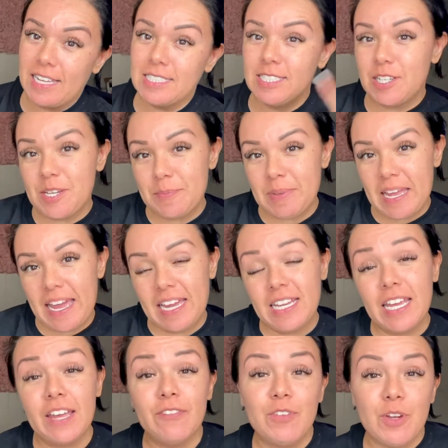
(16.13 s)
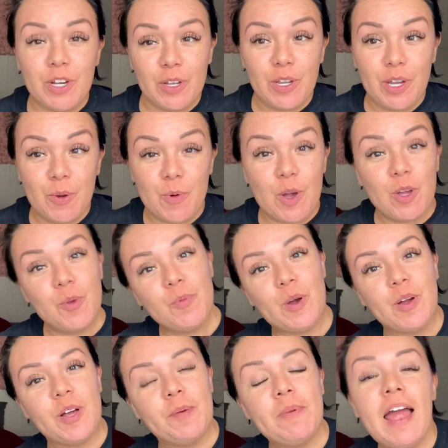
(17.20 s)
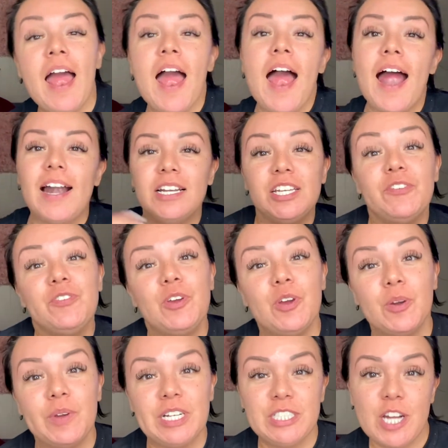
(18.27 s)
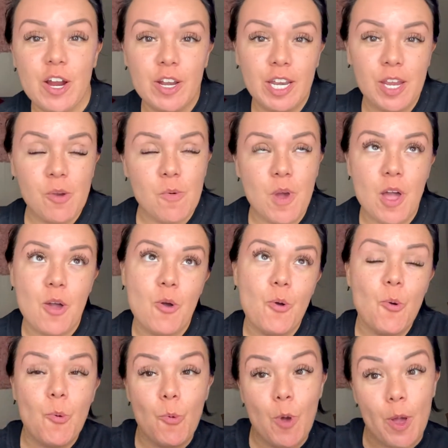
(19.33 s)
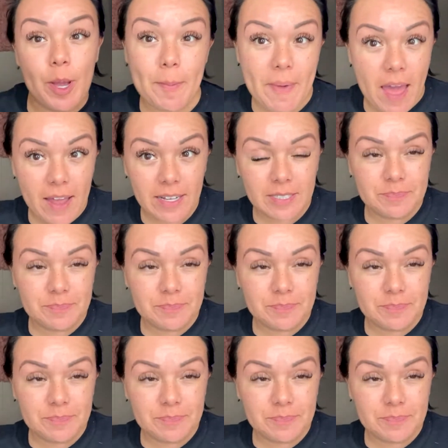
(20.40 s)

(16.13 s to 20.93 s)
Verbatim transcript: Sonya Blade. If you're new here, welcome, welcome. And if you're returning, well, welcome back.